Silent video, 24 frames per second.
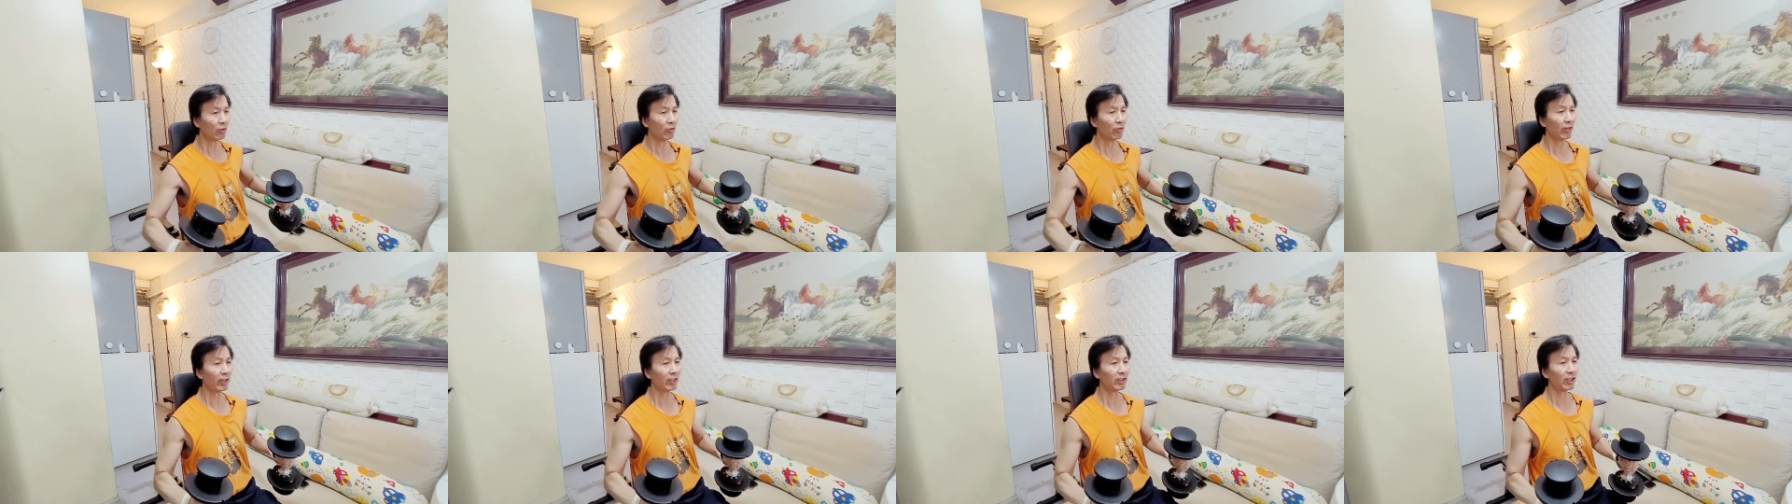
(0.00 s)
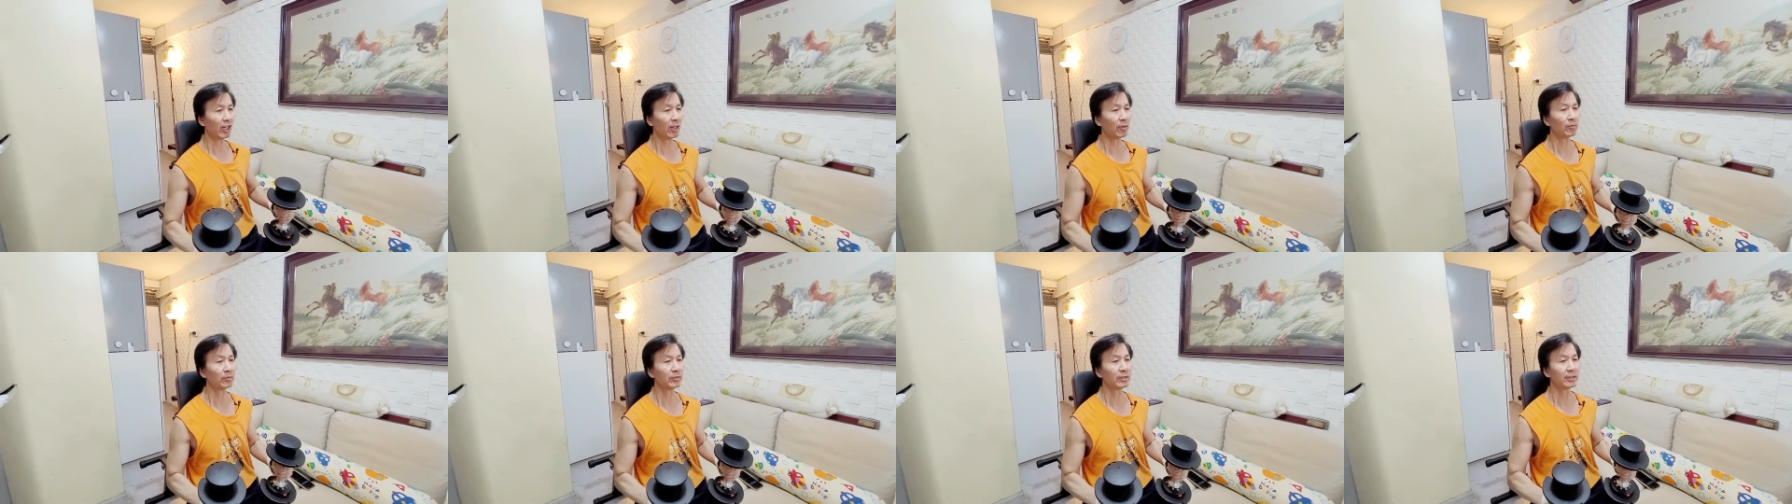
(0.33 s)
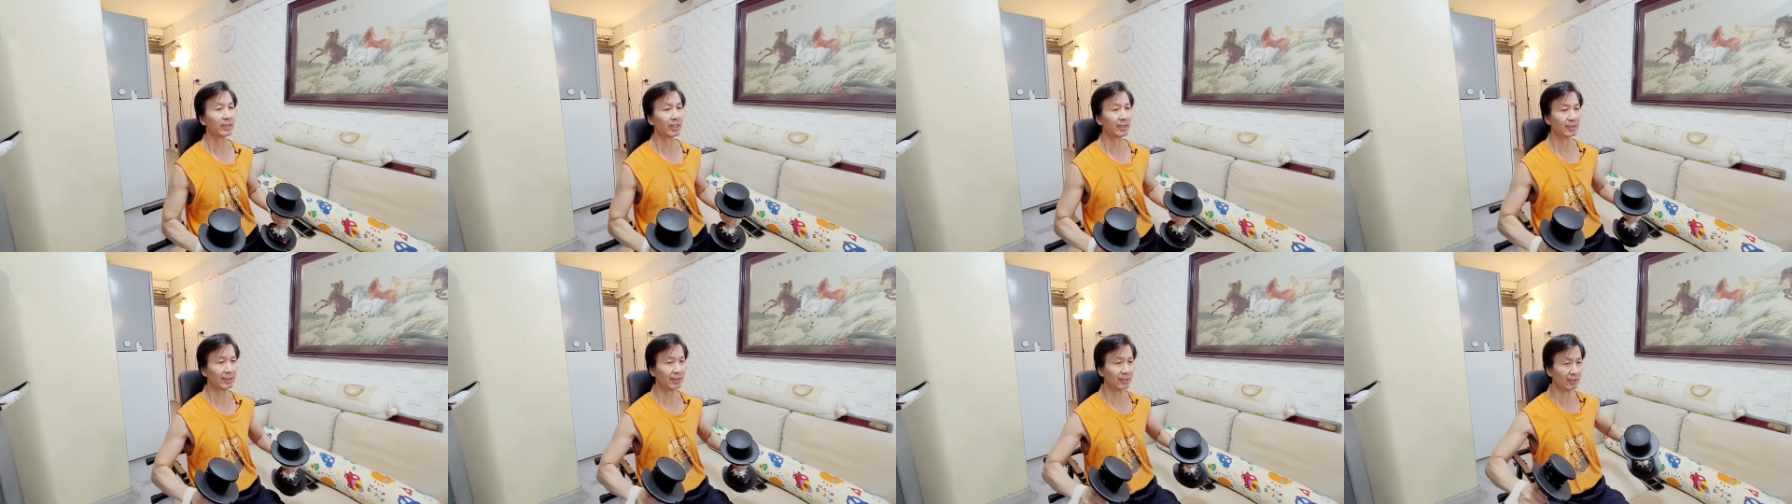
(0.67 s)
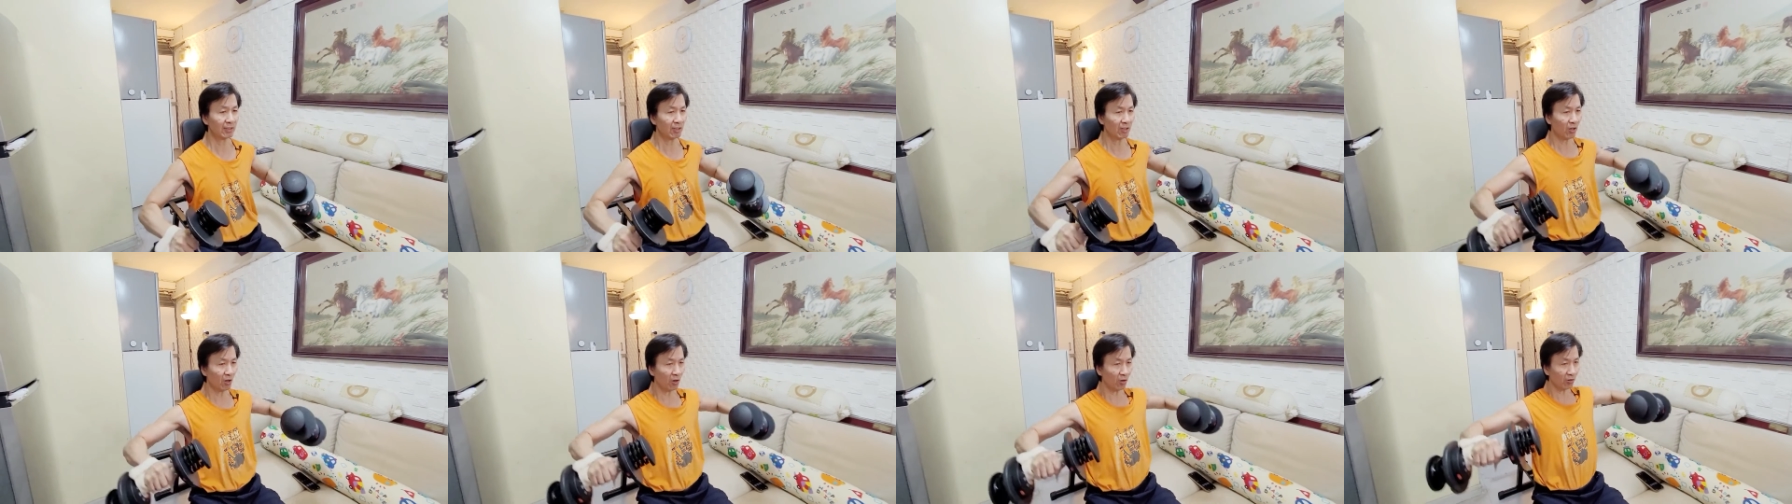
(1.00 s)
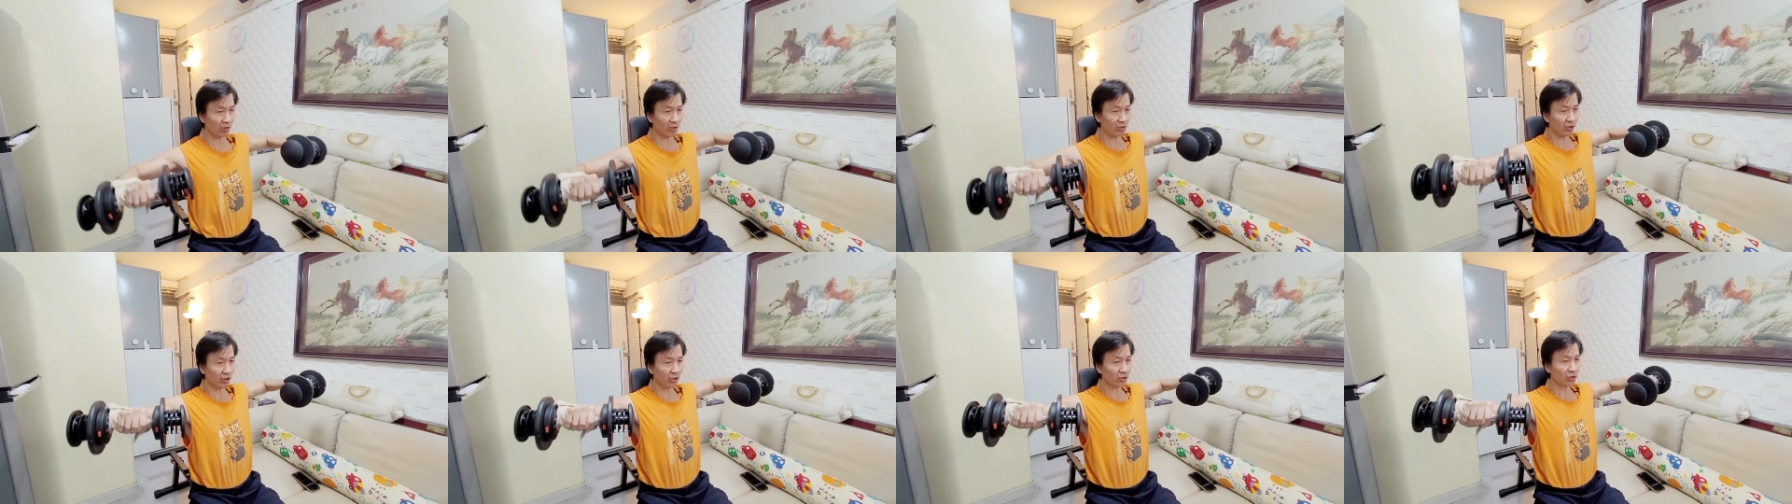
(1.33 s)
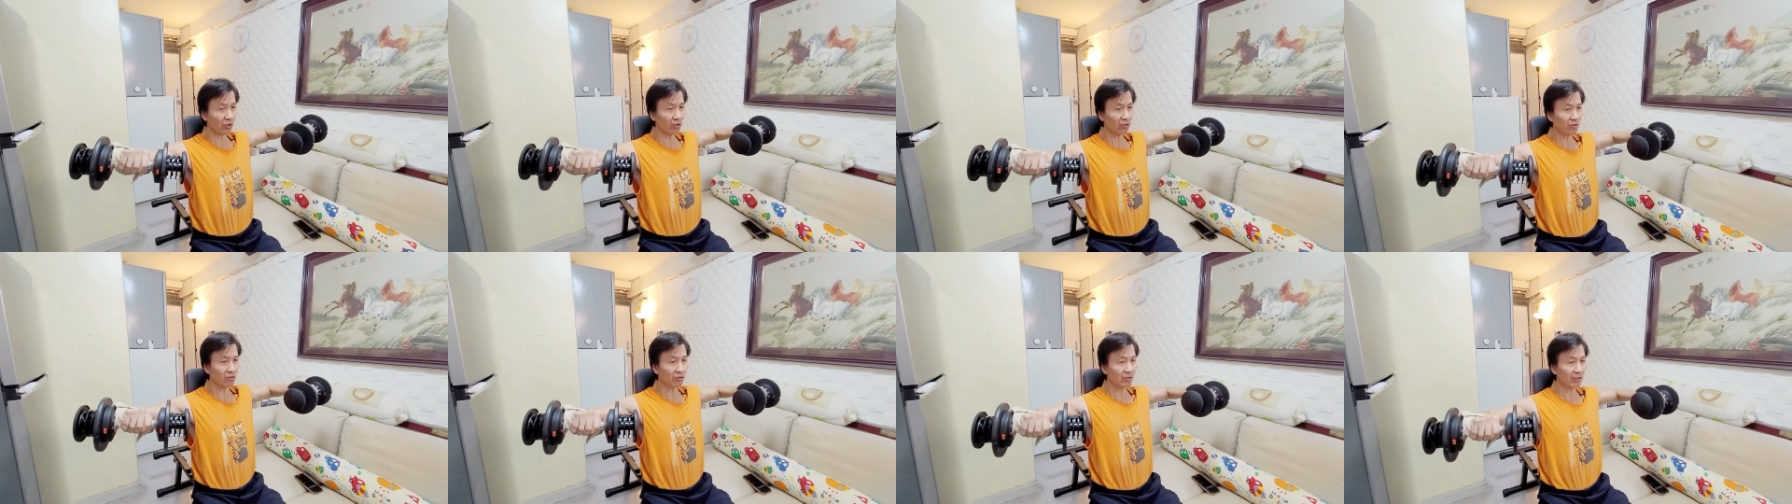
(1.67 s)
When you're up, just
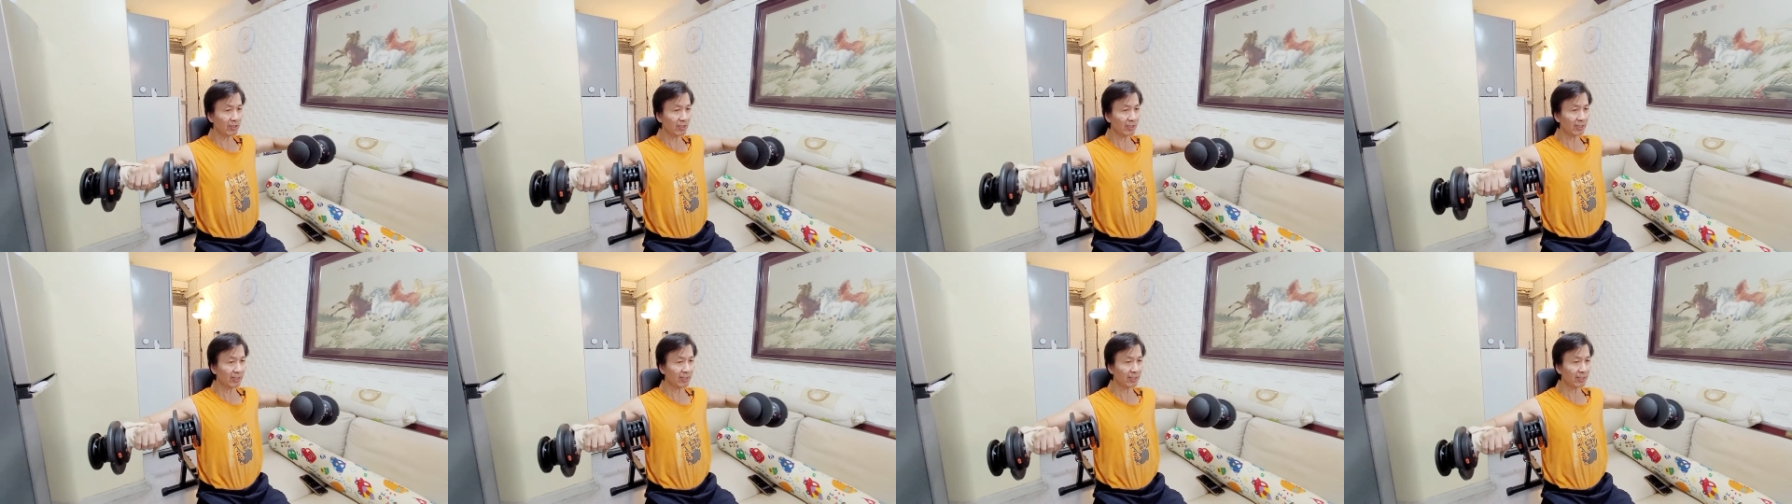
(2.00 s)
horizontal,